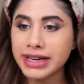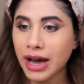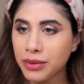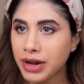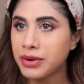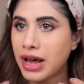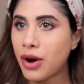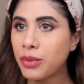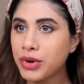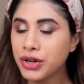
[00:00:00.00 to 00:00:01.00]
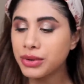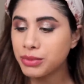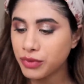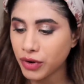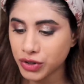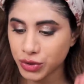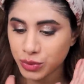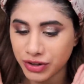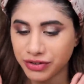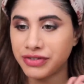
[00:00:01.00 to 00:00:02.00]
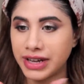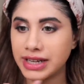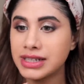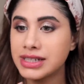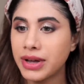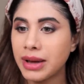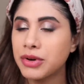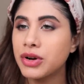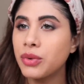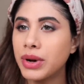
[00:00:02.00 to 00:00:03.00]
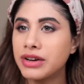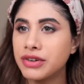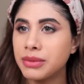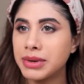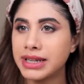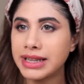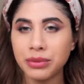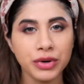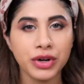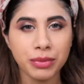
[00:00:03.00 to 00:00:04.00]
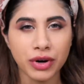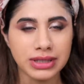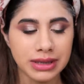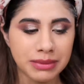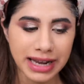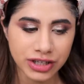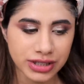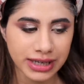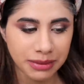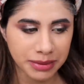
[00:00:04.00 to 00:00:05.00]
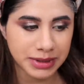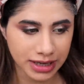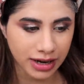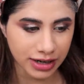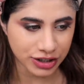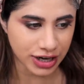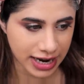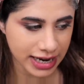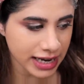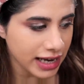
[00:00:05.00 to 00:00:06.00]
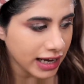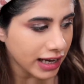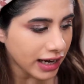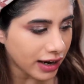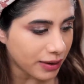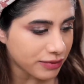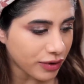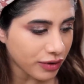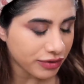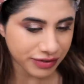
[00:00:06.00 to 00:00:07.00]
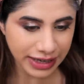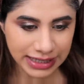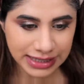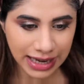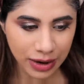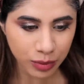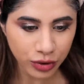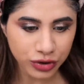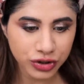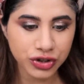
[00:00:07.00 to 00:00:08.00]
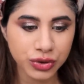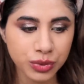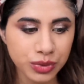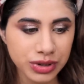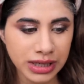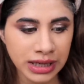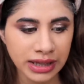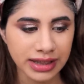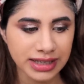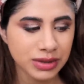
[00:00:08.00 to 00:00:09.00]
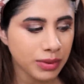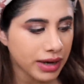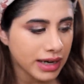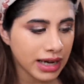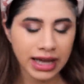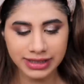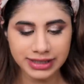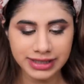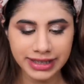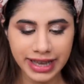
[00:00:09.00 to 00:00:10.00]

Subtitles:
we're gonna move on to the face. Okay, I'm gonna wait for a bit and then we're gonna put on some lashes, let my mascara dry. For face, I want to use this one. This is the